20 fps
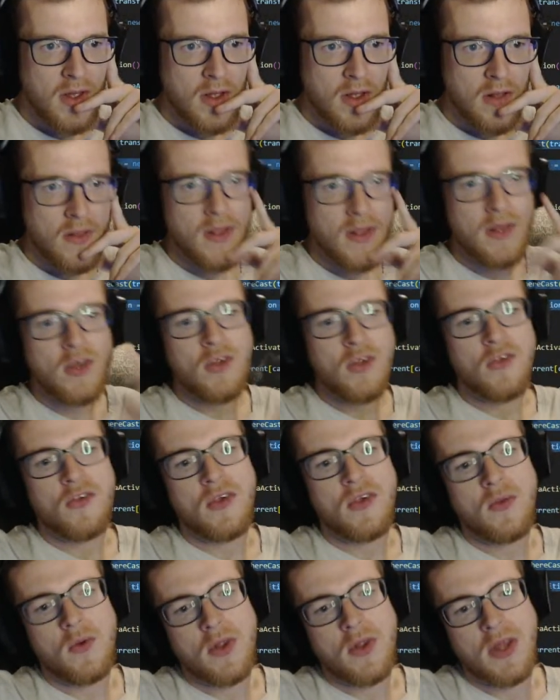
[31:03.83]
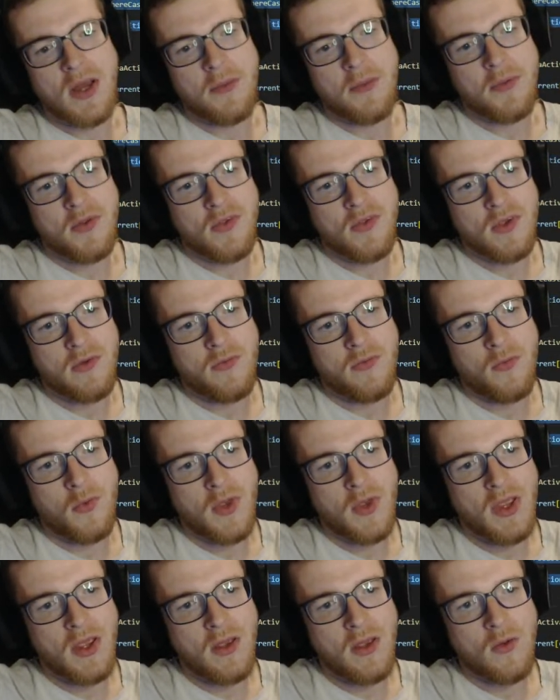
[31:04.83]
let's just see what happens if
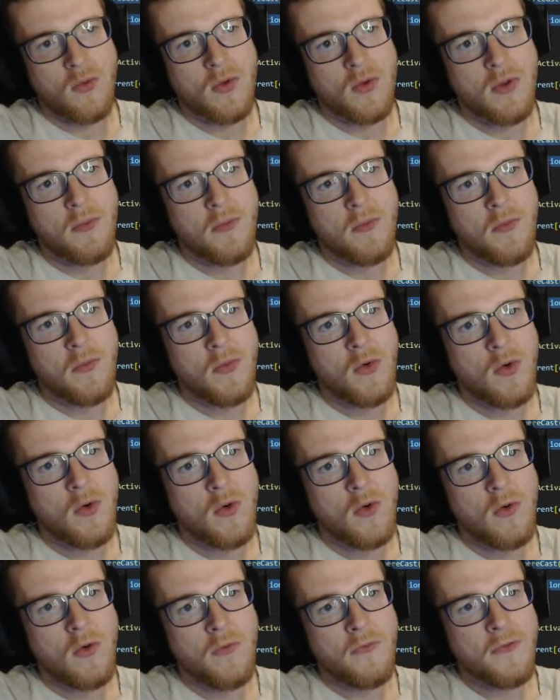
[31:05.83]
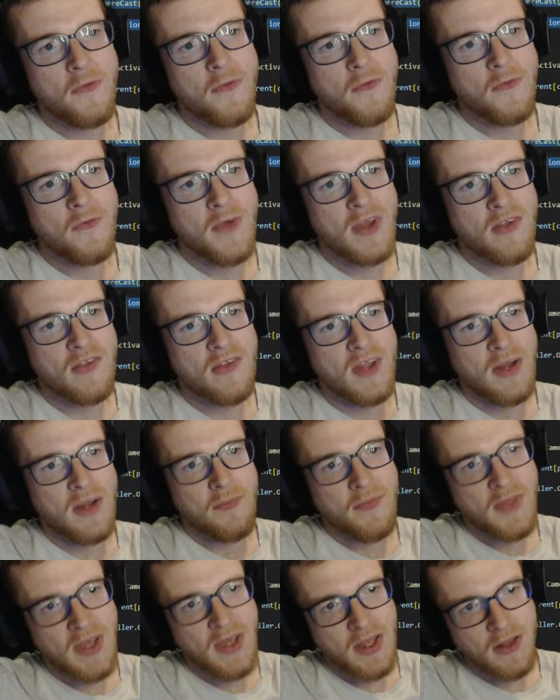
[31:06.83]
we remove fixed
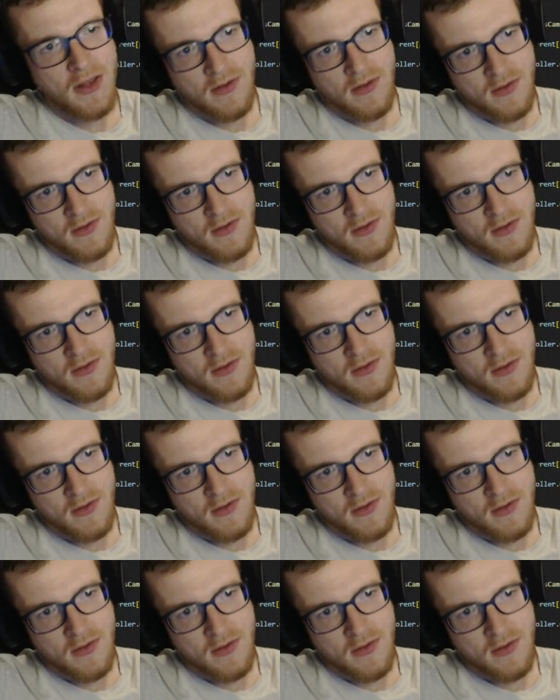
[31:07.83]
update.